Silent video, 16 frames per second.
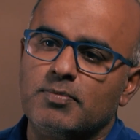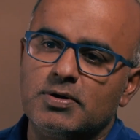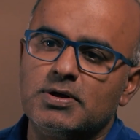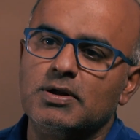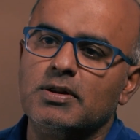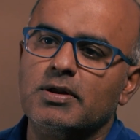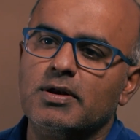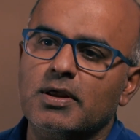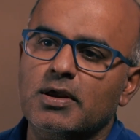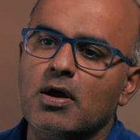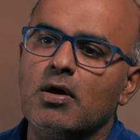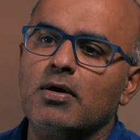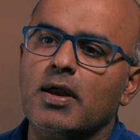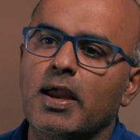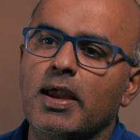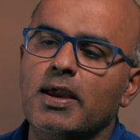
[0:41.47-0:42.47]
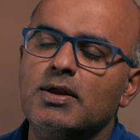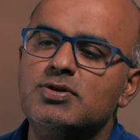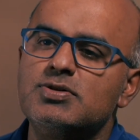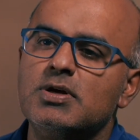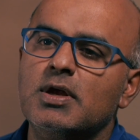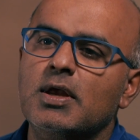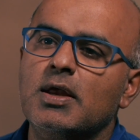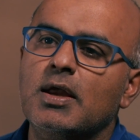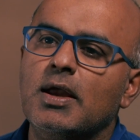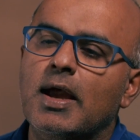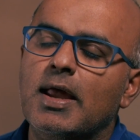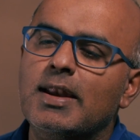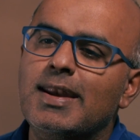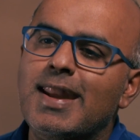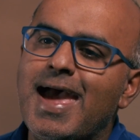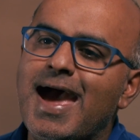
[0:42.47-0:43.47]
particularly at a young age.
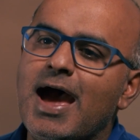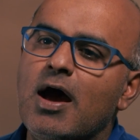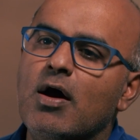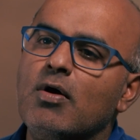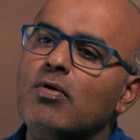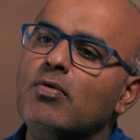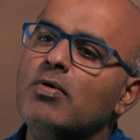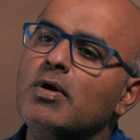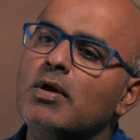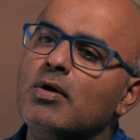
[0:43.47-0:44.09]
And now